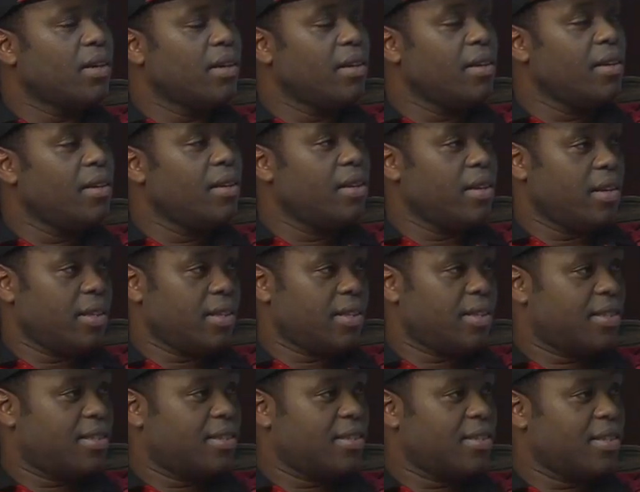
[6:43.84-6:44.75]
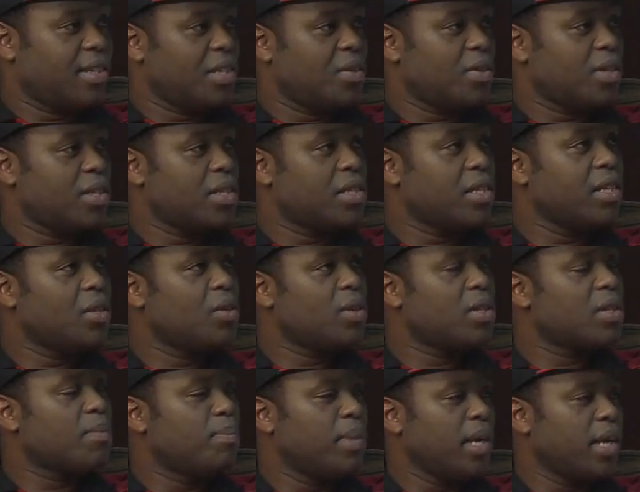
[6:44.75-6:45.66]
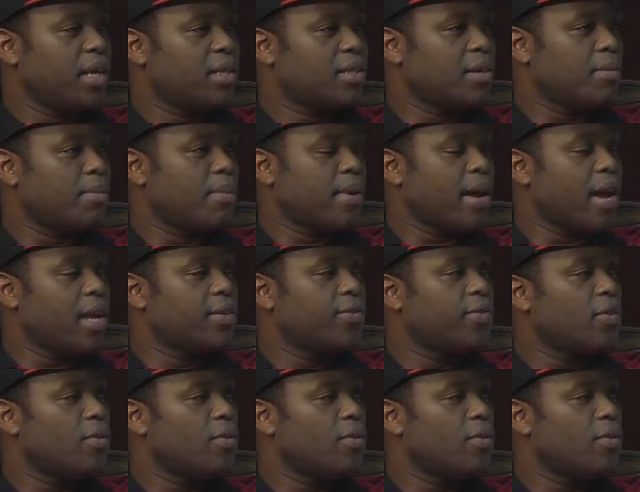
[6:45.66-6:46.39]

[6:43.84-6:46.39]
Yes, it was a big surprise